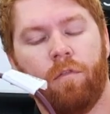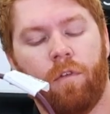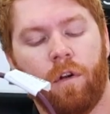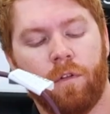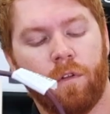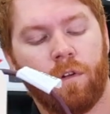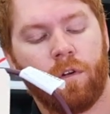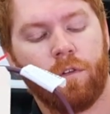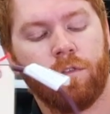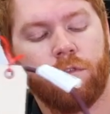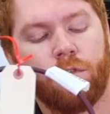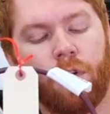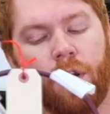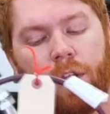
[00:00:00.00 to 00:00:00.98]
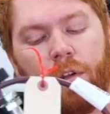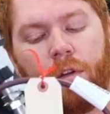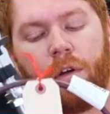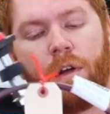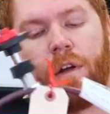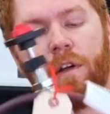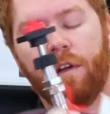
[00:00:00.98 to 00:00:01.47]
very little strain.
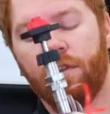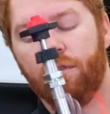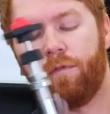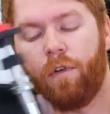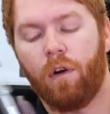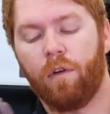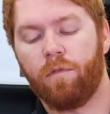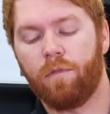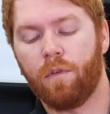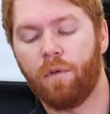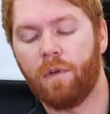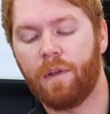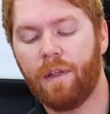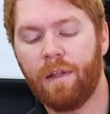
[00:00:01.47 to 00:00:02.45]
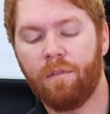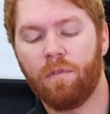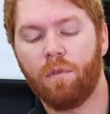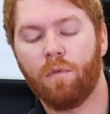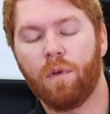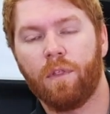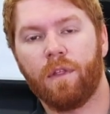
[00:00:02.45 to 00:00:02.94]
It's very fluid,
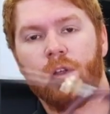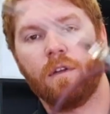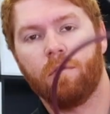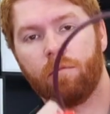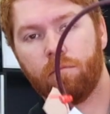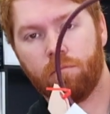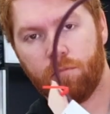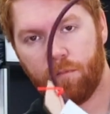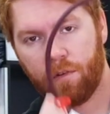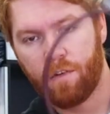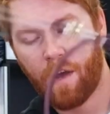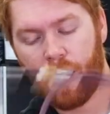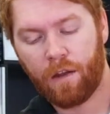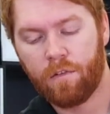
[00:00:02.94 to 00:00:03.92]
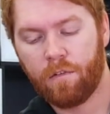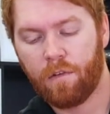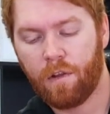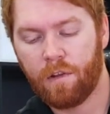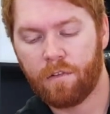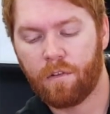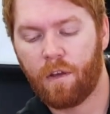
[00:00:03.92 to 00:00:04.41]
even with it tied
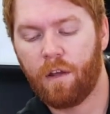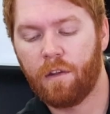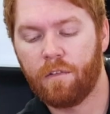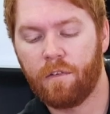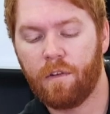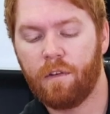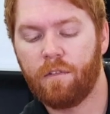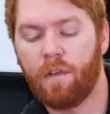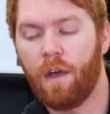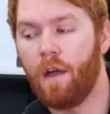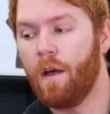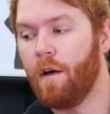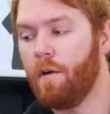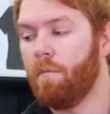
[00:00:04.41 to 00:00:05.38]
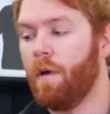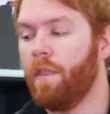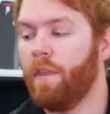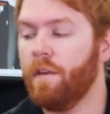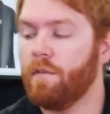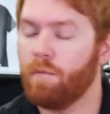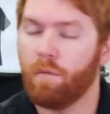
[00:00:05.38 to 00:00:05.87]
as tight as this. But
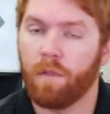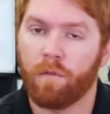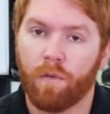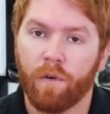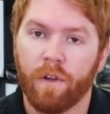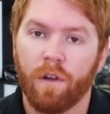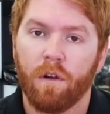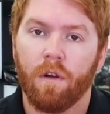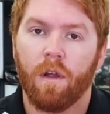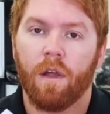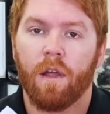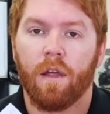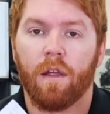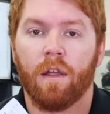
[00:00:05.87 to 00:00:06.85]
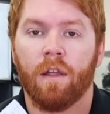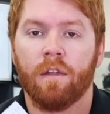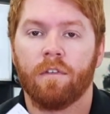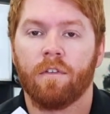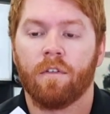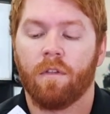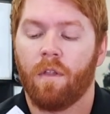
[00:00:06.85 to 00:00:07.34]
this with a vernier,
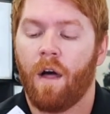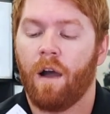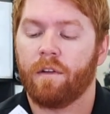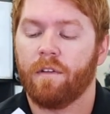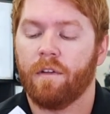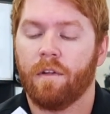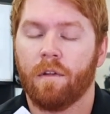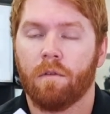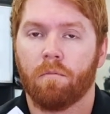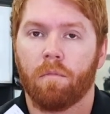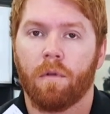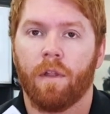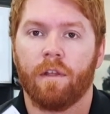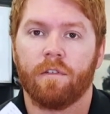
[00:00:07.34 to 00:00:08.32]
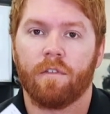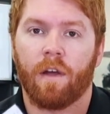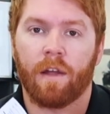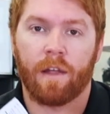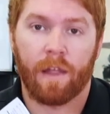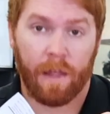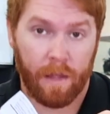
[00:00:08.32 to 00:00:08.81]
it's locked in place.
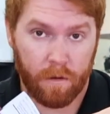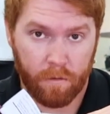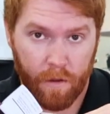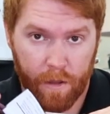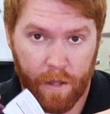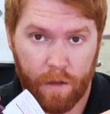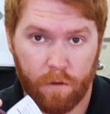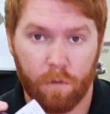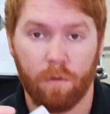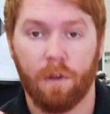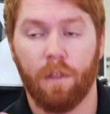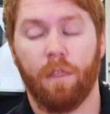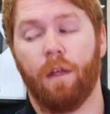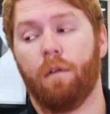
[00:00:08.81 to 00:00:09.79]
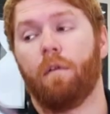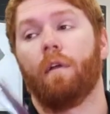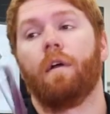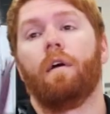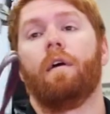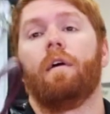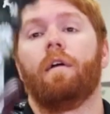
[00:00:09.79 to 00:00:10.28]
I can't do anything.
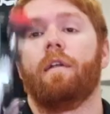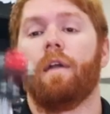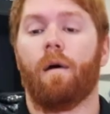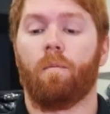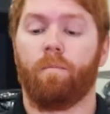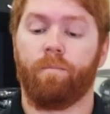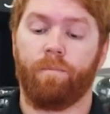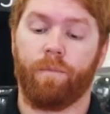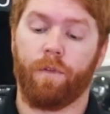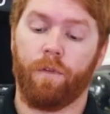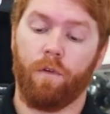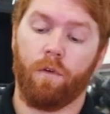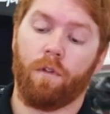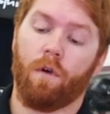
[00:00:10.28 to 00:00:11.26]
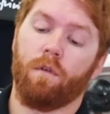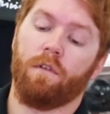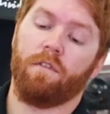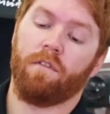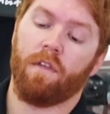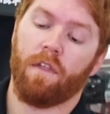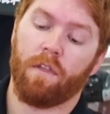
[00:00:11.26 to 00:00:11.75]
Now, you'll
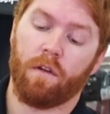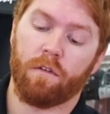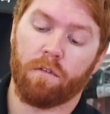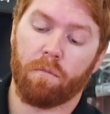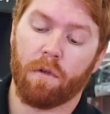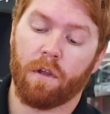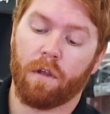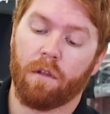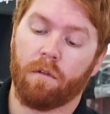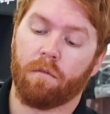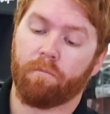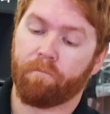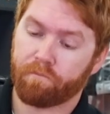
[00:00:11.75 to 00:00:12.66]
notice that there's a big